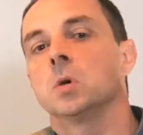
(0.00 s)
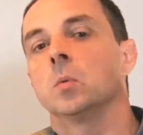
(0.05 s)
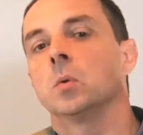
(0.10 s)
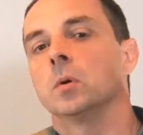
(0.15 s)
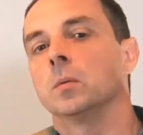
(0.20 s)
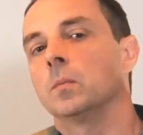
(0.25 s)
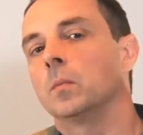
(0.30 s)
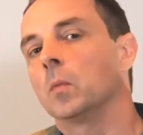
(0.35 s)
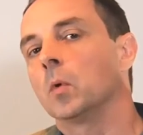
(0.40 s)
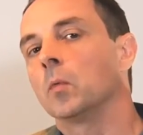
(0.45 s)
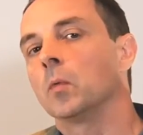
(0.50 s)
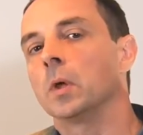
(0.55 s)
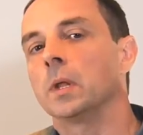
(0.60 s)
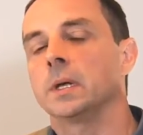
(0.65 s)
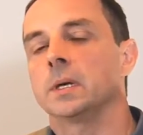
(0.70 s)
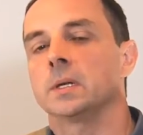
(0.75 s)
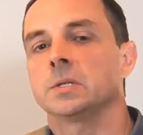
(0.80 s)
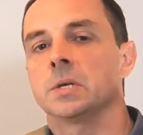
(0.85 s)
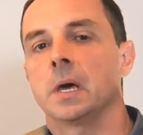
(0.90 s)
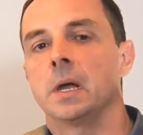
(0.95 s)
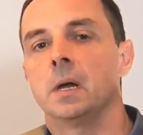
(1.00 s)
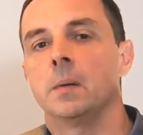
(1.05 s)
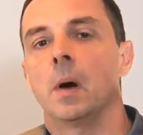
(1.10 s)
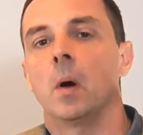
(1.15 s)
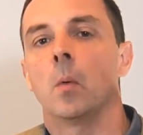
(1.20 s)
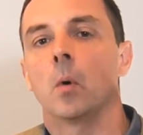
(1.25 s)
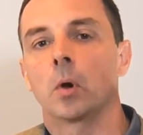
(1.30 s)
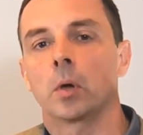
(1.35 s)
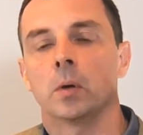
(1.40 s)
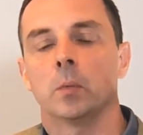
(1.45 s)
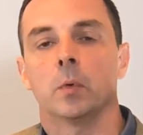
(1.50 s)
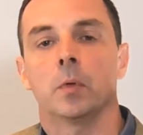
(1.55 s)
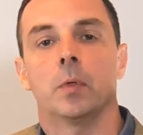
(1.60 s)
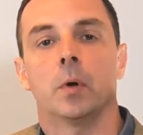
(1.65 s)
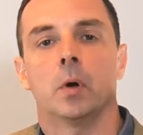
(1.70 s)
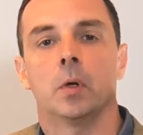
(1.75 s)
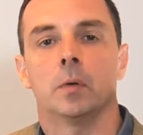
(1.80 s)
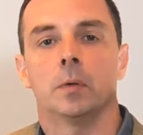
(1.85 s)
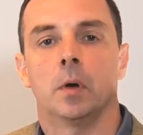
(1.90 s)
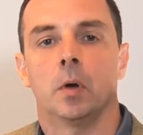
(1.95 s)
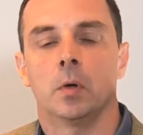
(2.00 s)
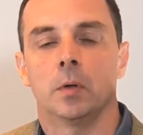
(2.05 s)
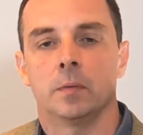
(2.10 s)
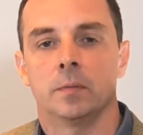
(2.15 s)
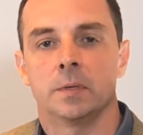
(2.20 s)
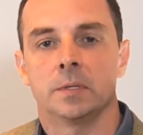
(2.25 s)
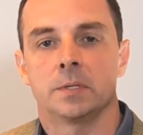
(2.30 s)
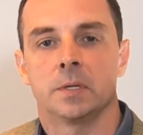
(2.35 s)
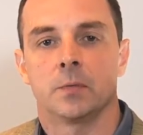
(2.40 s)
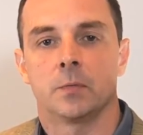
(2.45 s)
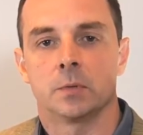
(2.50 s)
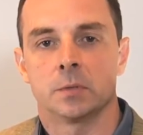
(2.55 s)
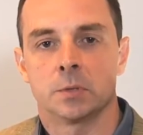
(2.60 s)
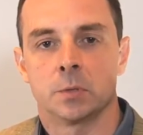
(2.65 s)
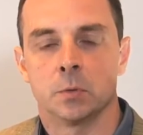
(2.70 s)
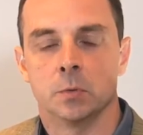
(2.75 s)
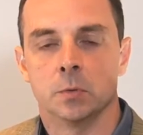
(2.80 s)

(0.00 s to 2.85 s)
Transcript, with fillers: So we're, we're really excited about working with all, all of these different